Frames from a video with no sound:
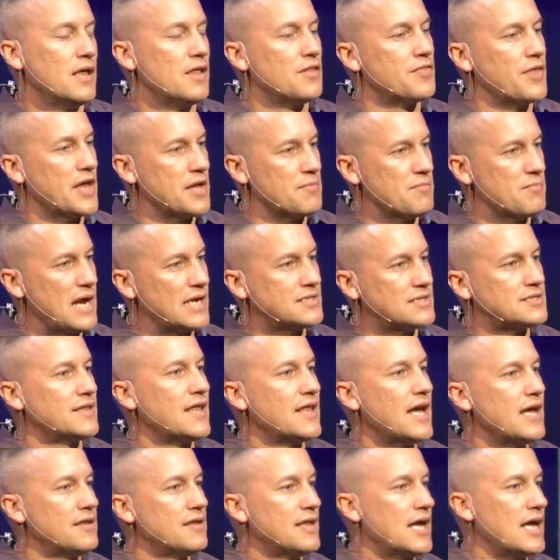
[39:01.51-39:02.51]
think back to
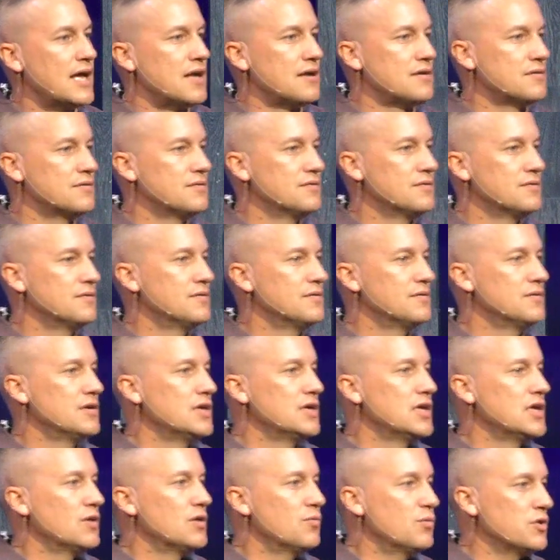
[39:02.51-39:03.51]
that day
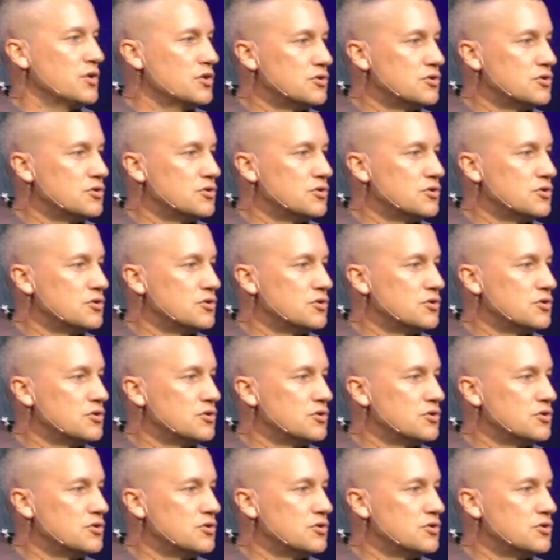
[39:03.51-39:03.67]
when